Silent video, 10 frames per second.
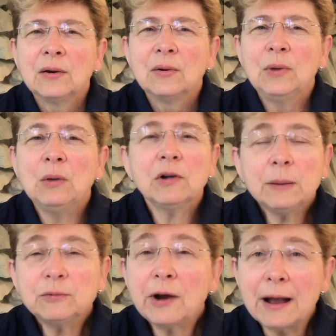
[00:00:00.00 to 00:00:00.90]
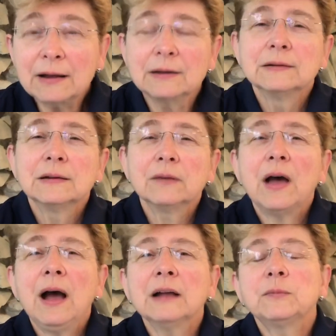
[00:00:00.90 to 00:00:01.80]
We will keep track of the
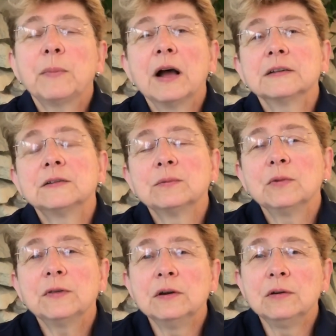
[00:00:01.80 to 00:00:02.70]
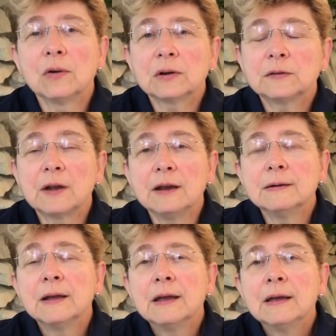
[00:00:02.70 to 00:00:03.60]
hotspots within New York
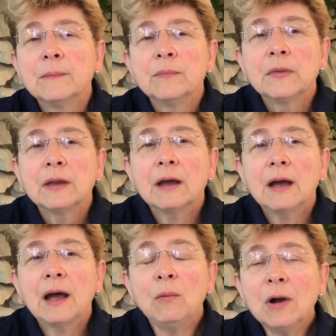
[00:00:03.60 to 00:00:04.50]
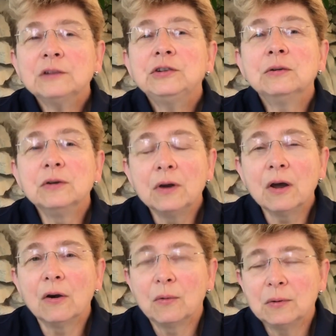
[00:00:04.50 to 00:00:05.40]
State. I want you to
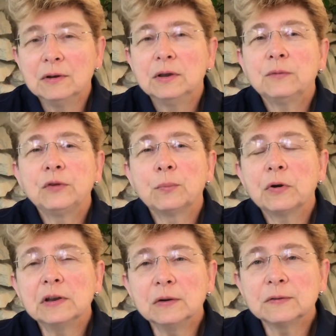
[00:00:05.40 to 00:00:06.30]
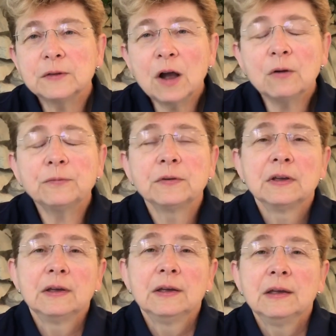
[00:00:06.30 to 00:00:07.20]
know if you're putting yourself
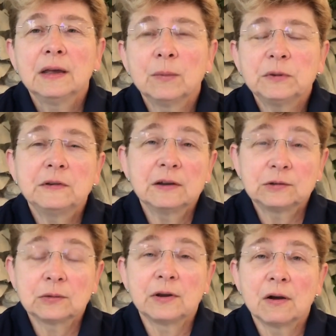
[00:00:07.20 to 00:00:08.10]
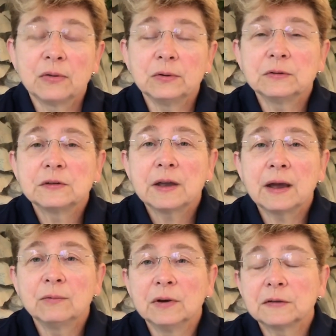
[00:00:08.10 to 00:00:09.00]
and potentially others
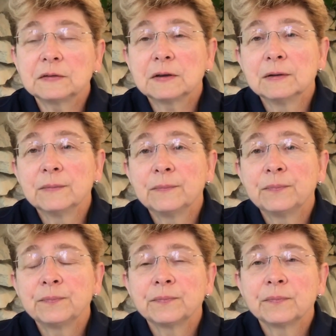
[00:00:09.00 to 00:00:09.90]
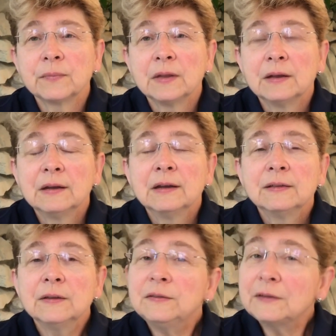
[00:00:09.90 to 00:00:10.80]
at risk.
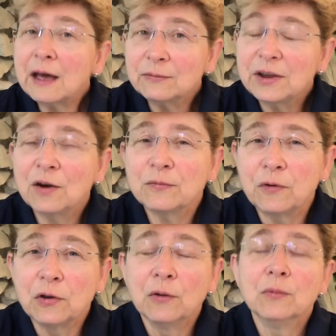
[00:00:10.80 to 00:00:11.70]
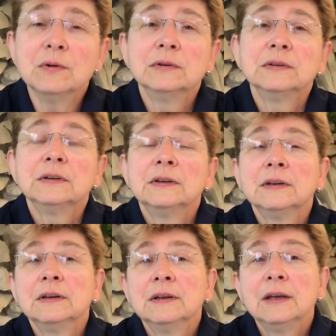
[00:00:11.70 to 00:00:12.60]
This is out of care for you
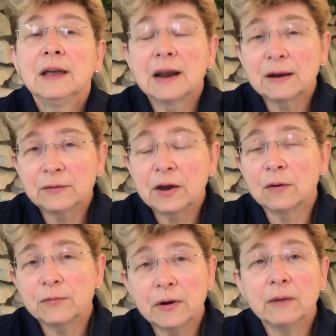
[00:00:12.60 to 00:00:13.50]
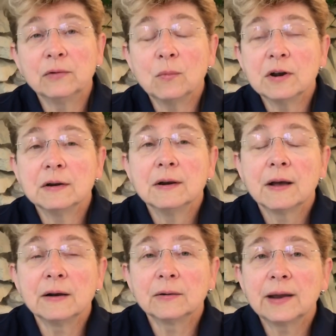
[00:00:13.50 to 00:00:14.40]
and out of care for everyone
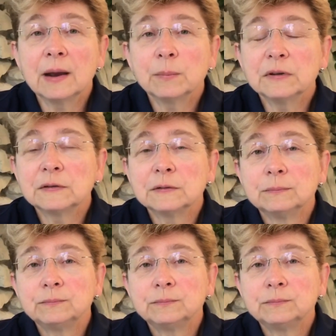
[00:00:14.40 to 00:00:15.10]
on our campus.